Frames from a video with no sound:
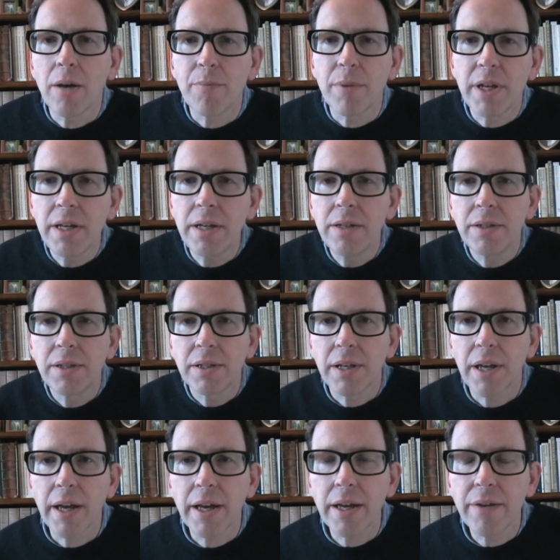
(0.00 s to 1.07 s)
Here's
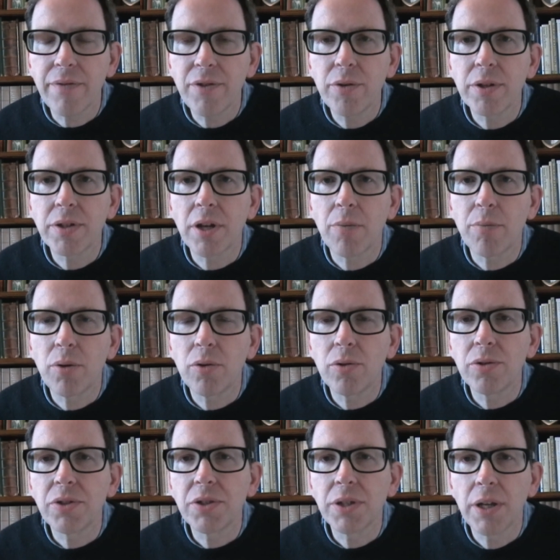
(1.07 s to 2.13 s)
a few
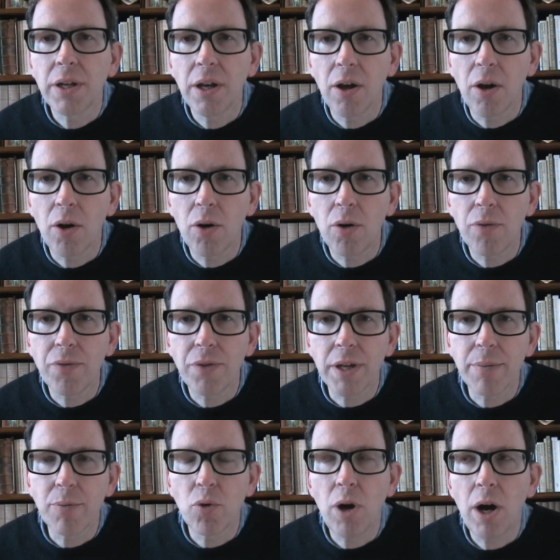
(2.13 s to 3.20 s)
examples of
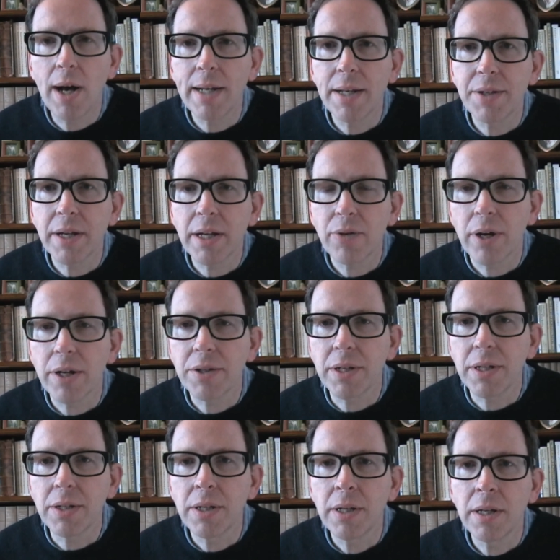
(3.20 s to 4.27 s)
the more highly
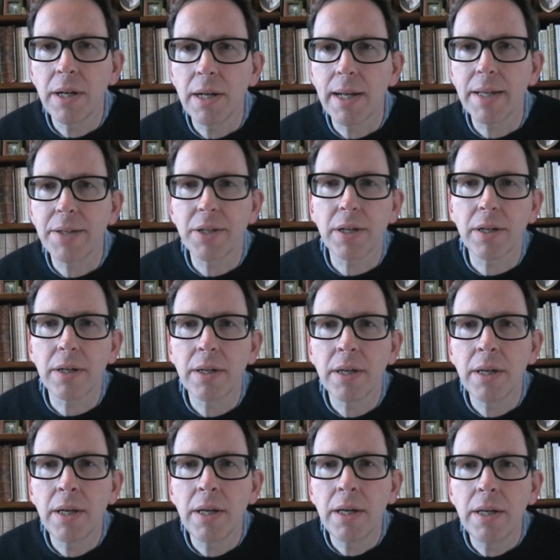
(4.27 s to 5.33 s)
decorated later
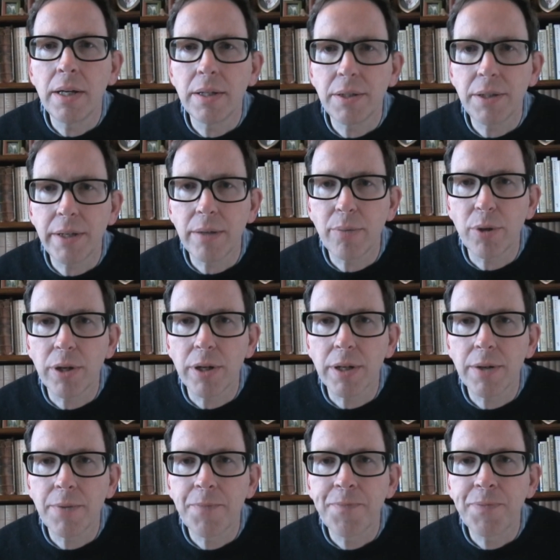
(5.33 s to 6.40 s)
Siegberg
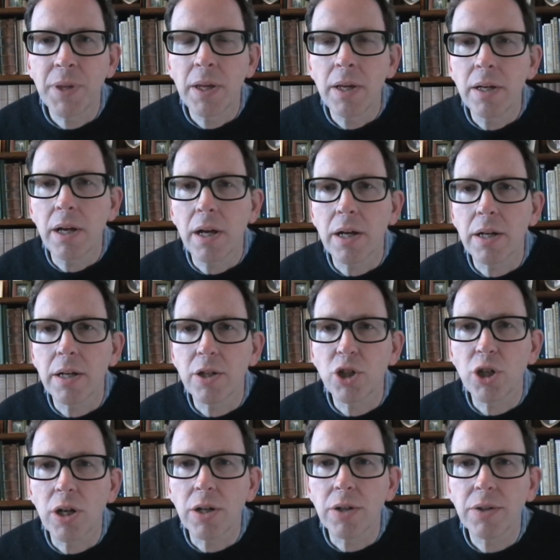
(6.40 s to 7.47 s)

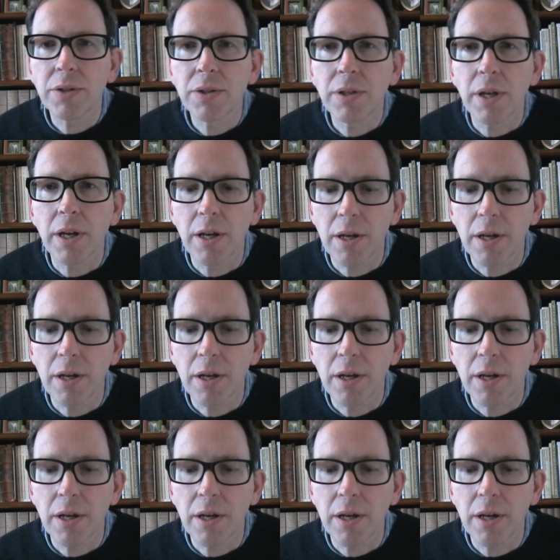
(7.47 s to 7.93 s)
jugs.